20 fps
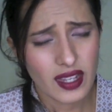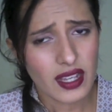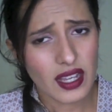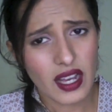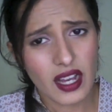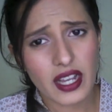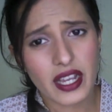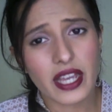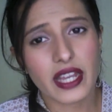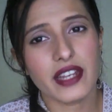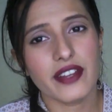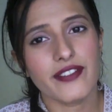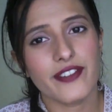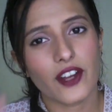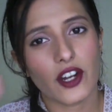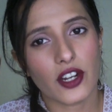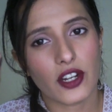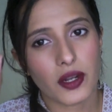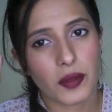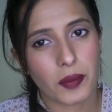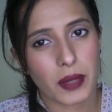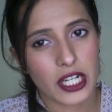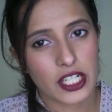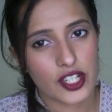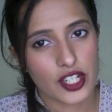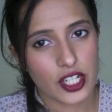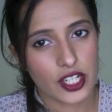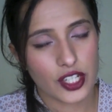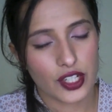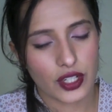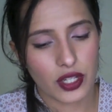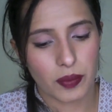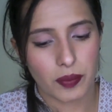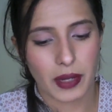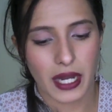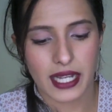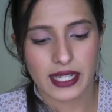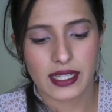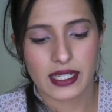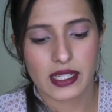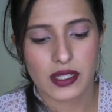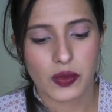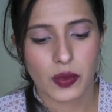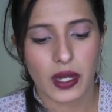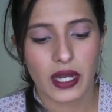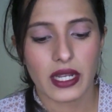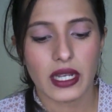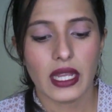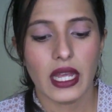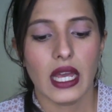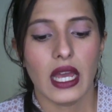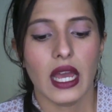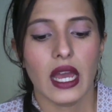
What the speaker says: again, if you're on a budget, you could buy this one.